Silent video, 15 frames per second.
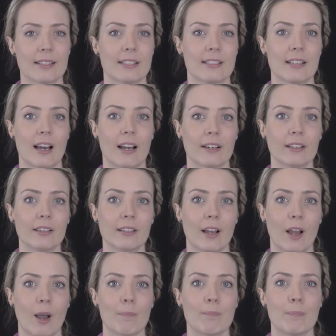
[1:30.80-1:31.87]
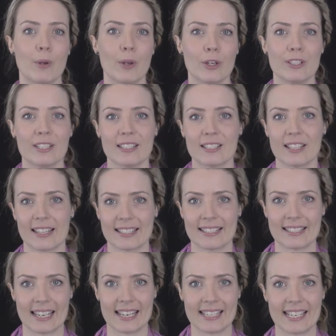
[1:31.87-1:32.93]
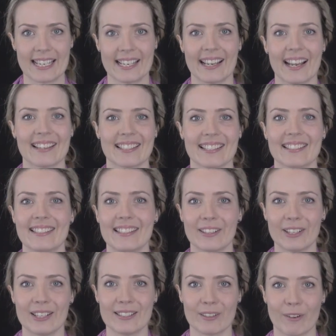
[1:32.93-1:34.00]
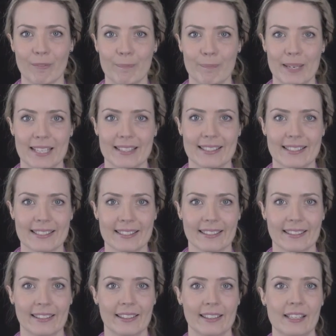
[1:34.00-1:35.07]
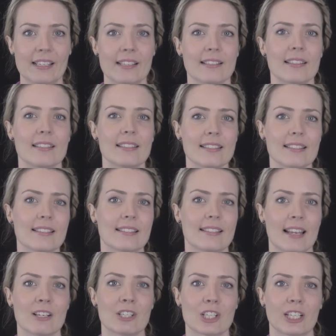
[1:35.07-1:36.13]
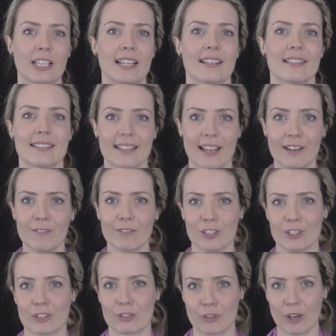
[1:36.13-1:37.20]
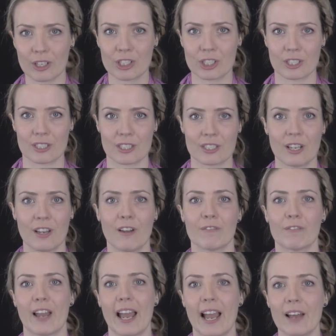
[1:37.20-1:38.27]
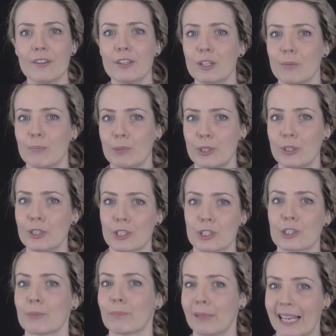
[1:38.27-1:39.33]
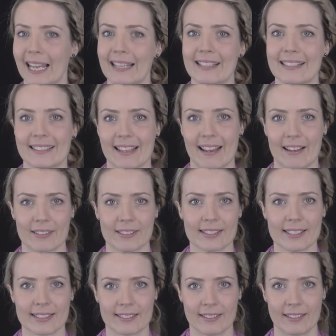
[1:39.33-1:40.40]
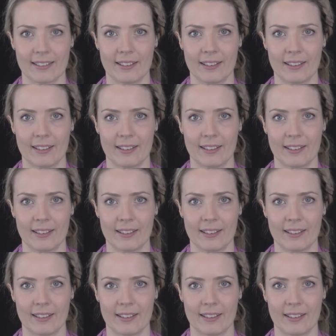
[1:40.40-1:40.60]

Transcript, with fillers: The data are burned into the CD as a series of bits. This is essentially a set of instructions for how the computer should play the sounds.